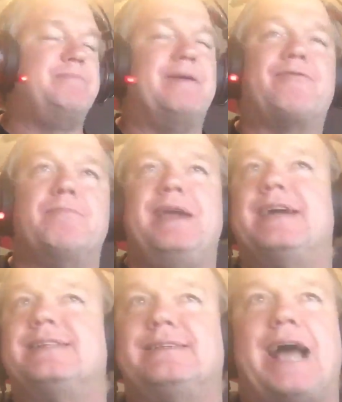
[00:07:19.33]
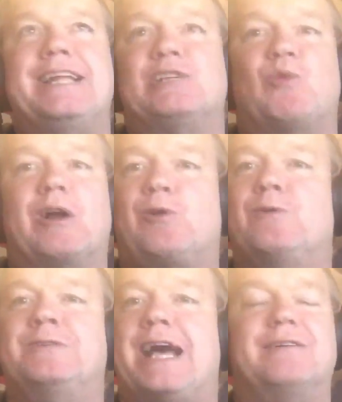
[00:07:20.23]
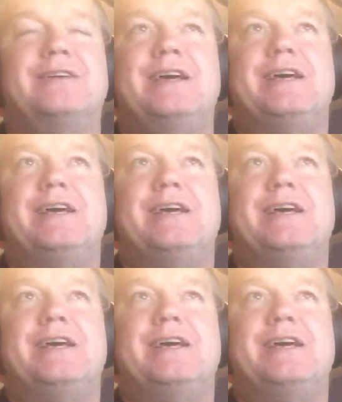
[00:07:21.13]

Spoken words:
But for me, I just want Cruz out.